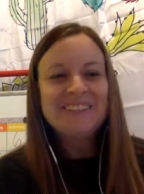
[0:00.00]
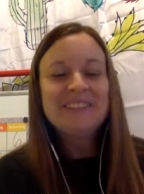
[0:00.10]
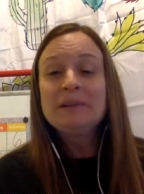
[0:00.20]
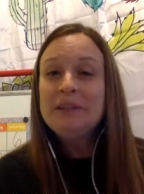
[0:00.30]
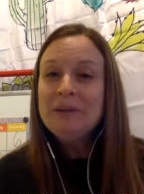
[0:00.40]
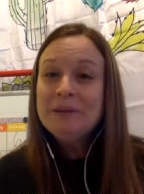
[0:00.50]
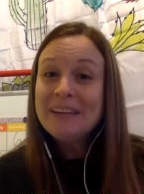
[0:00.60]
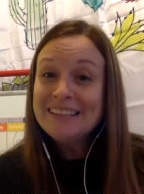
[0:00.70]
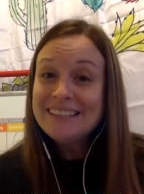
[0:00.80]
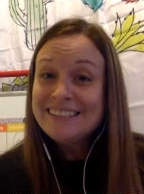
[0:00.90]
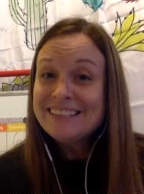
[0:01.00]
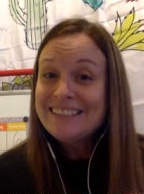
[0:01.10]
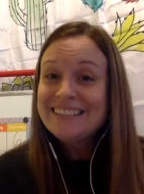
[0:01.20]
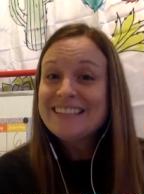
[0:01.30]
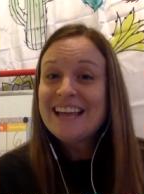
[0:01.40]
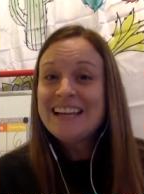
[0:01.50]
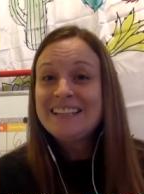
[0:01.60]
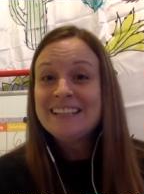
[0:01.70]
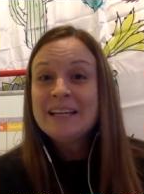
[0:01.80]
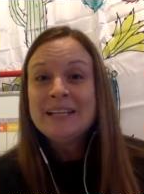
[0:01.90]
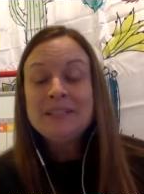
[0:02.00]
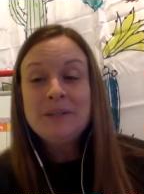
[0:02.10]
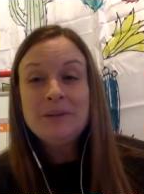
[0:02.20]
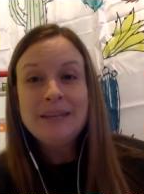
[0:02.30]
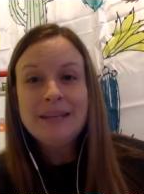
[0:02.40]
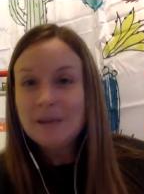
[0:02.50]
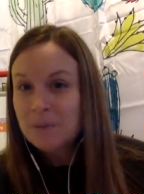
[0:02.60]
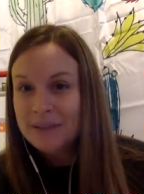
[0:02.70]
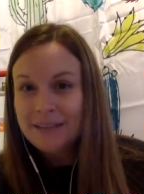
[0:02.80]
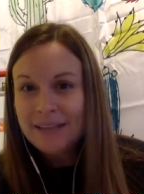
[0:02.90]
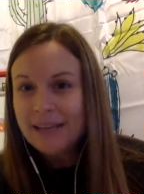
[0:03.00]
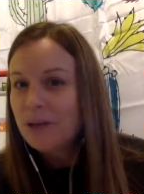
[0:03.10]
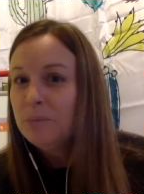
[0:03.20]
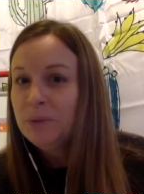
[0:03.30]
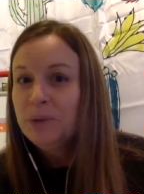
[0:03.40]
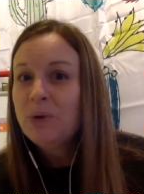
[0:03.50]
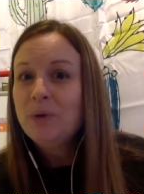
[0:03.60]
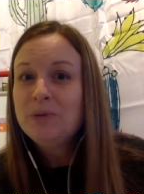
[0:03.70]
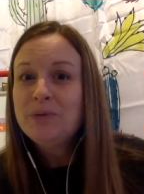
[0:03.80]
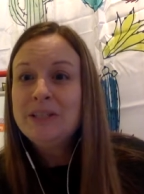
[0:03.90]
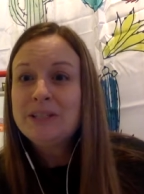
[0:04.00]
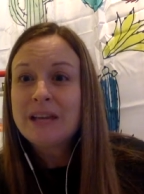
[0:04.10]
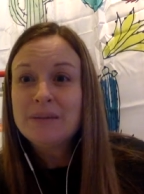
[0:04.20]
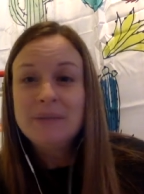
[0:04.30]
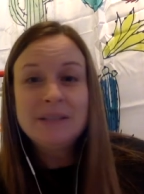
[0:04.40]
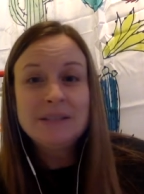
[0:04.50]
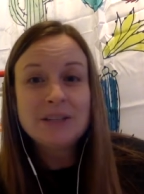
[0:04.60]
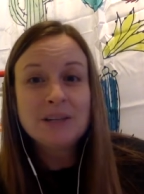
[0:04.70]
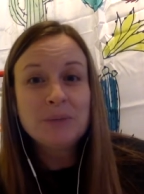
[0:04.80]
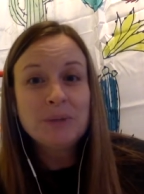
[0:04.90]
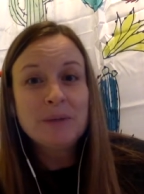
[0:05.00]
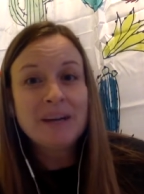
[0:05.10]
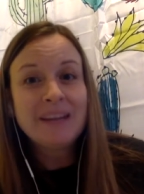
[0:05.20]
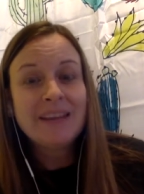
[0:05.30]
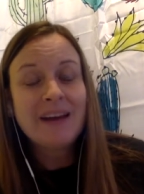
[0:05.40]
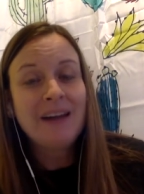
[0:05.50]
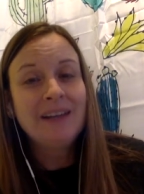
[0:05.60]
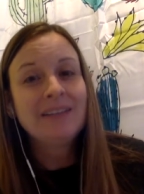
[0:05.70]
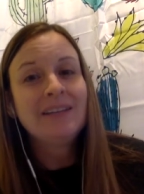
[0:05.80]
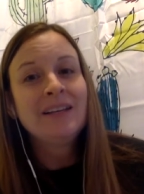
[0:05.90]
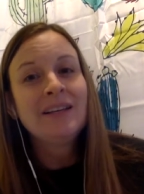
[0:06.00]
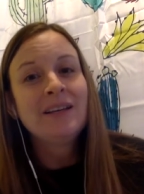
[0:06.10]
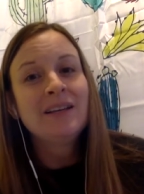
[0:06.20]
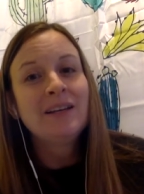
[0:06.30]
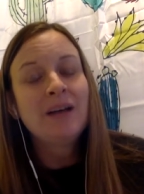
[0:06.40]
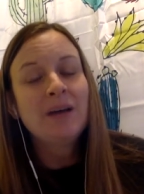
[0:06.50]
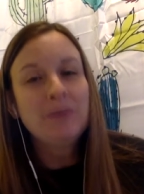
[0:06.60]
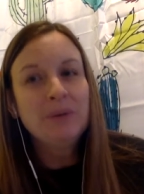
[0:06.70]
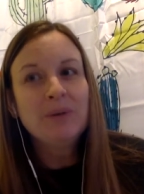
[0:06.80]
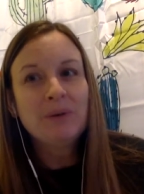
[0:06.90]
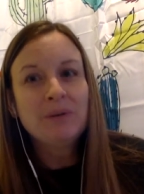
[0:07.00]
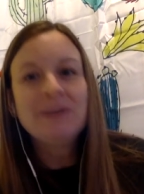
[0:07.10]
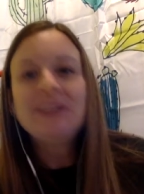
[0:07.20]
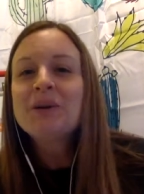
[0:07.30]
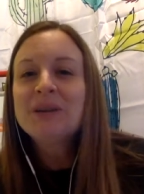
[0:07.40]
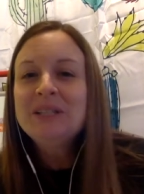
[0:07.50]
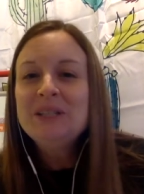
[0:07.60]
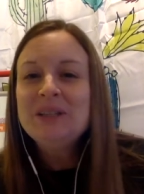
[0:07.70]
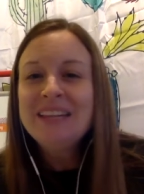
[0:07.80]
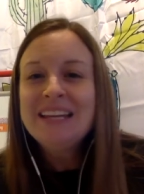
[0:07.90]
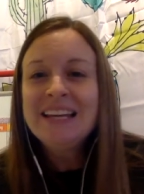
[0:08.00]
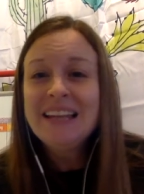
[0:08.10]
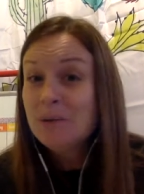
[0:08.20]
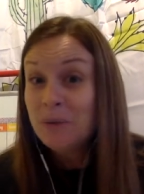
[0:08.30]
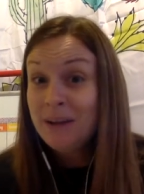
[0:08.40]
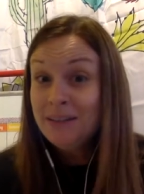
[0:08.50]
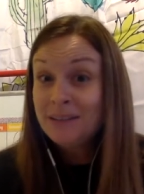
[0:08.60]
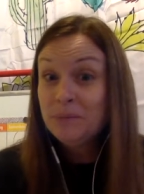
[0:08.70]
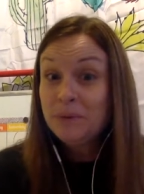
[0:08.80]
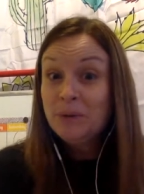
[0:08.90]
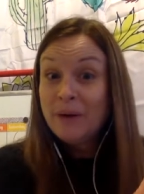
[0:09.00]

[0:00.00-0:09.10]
So you get to just decide. Do you think it was like a blue goldfish, like Mr. Blueberry thought? A blue goldfish? Or do you think it was a blue